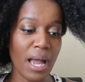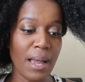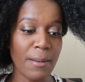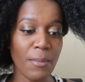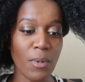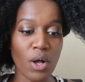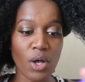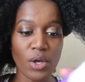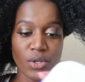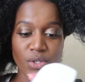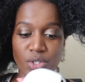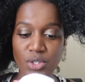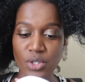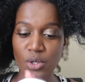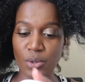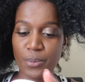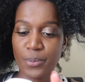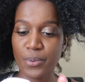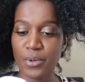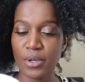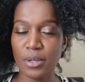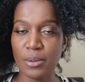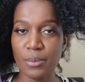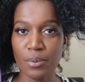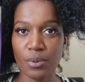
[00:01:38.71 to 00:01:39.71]
I'm also
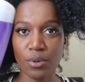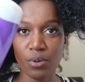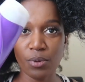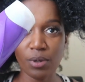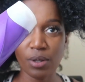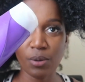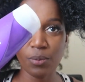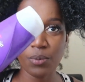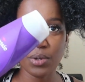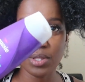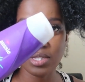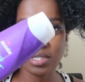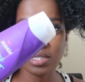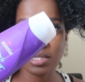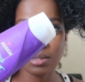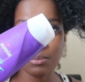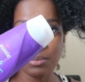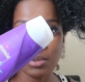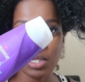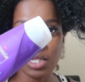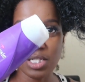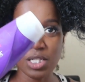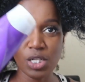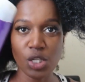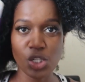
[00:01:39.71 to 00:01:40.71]
pre-pooing with
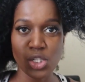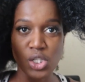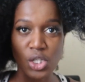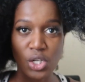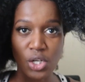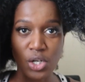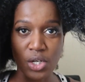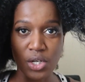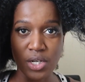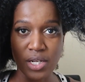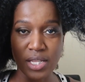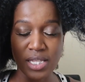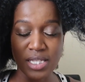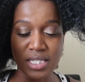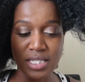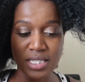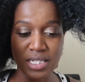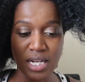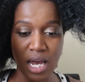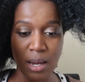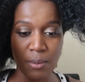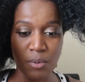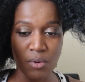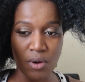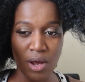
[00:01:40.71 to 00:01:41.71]
some conditioner this
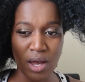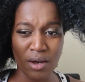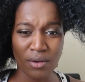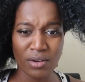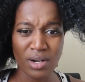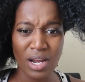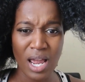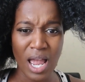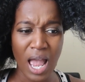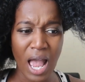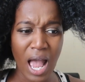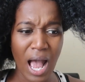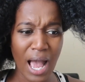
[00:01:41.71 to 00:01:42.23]
time around.